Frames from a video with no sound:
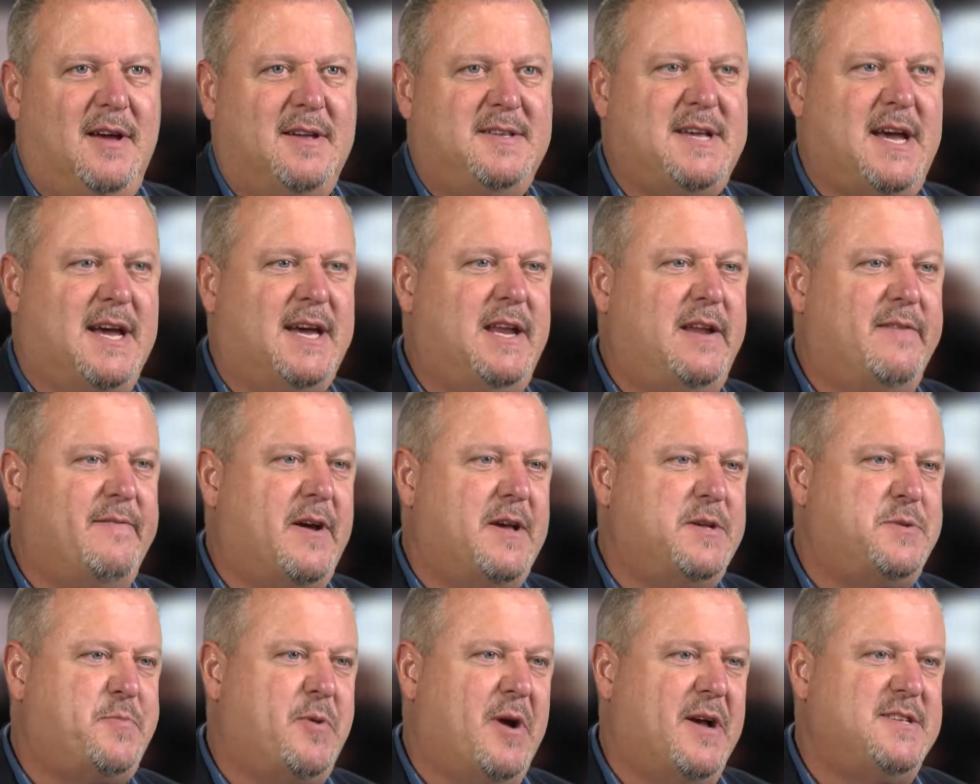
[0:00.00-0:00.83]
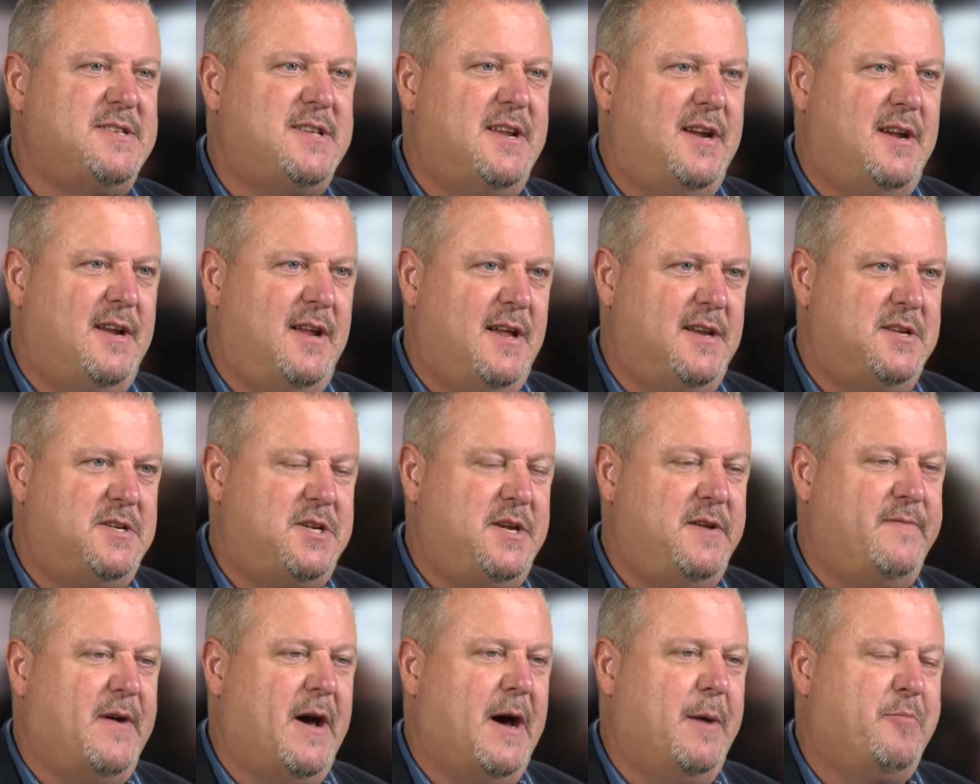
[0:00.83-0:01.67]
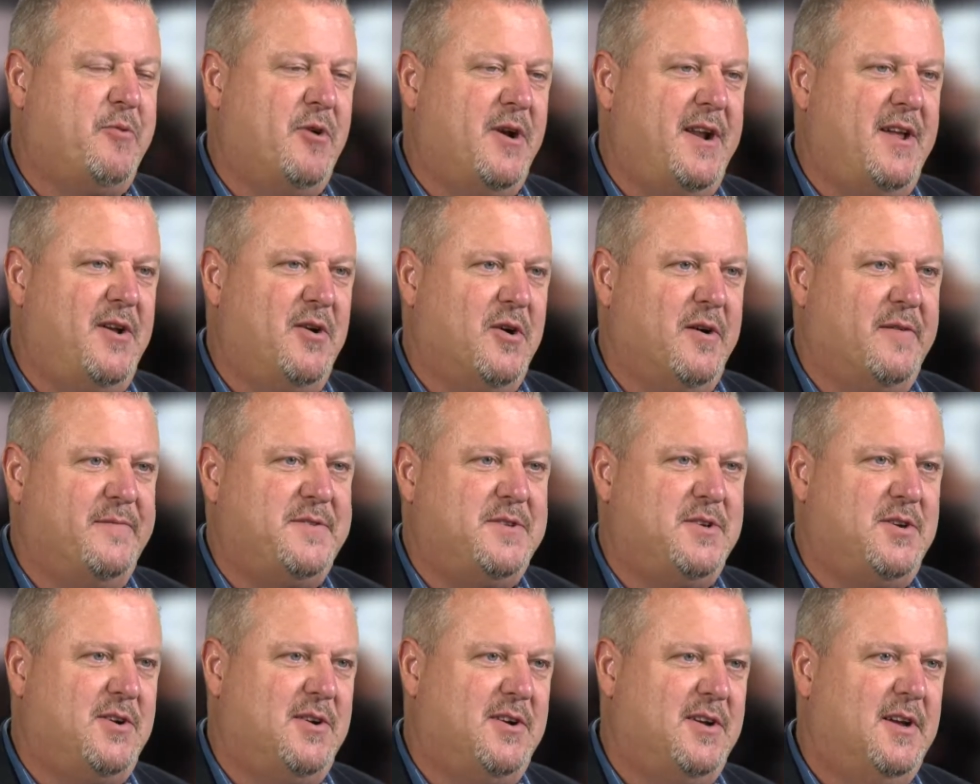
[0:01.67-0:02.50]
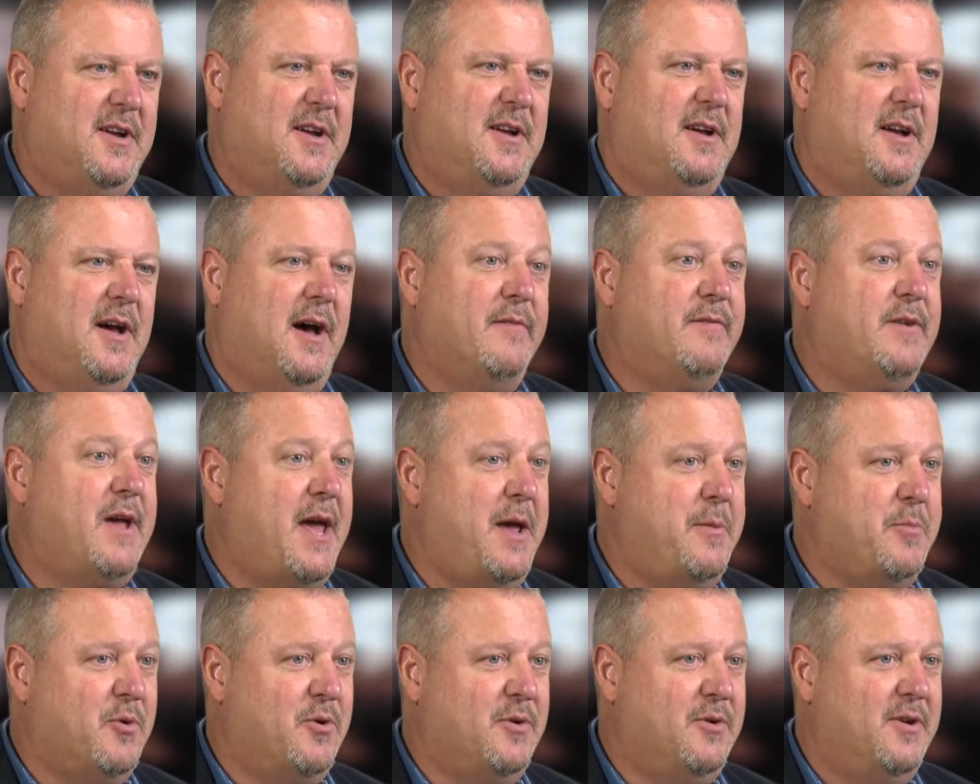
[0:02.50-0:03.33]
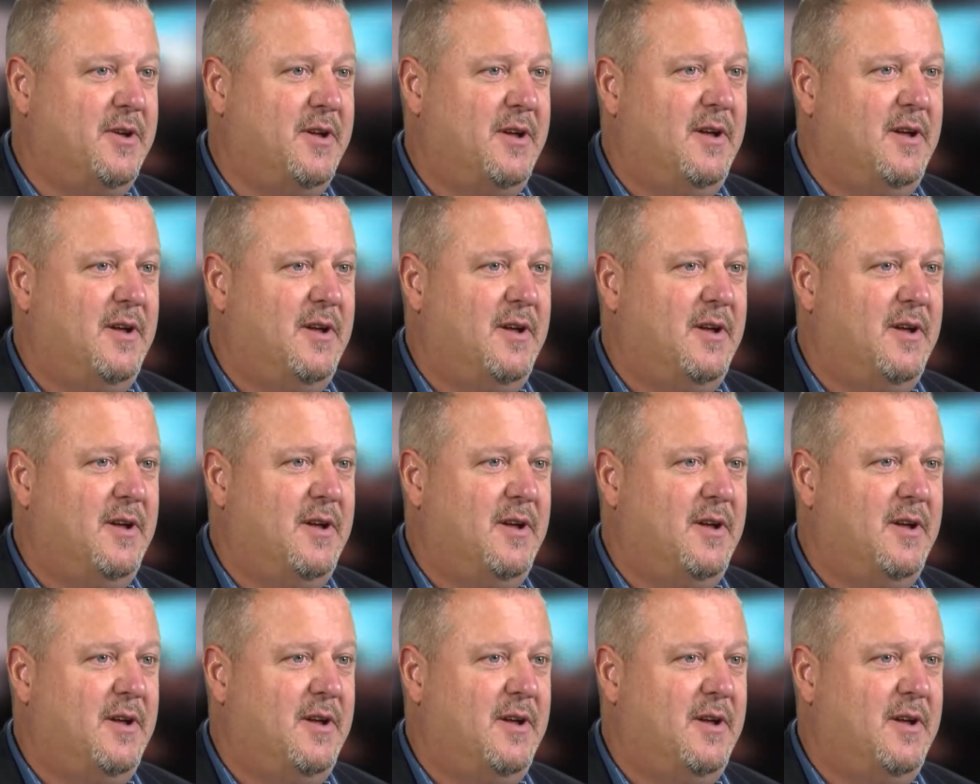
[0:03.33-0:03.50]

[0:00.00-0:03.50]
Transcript: Executive Vice President and Chief Operating Officer of Gable.